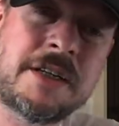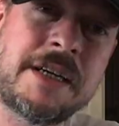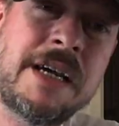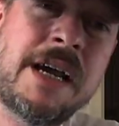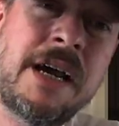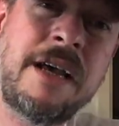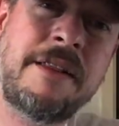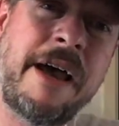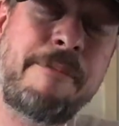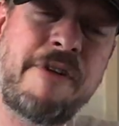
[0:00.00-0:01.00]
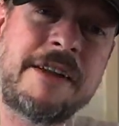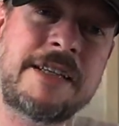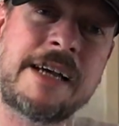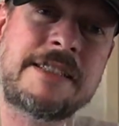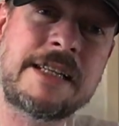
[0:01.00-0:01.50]
isn't it? They're
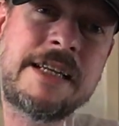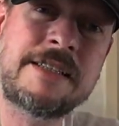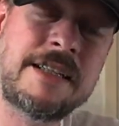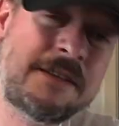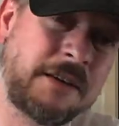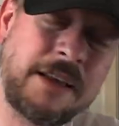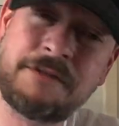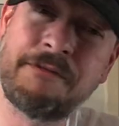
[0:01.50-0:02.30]
fantastic, these. And that's from